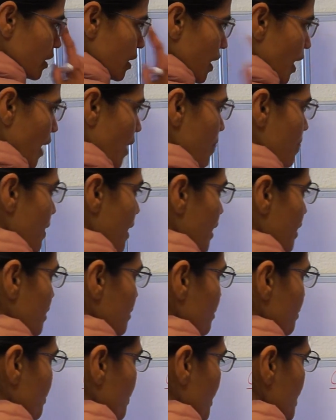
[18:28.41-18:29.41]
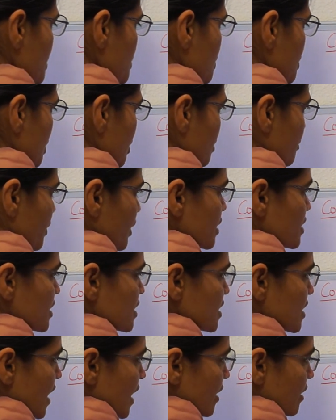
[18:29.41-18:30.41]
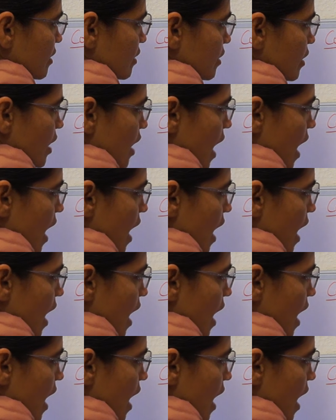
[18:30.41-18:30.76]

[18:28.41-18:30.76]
And then pressure, because it's at a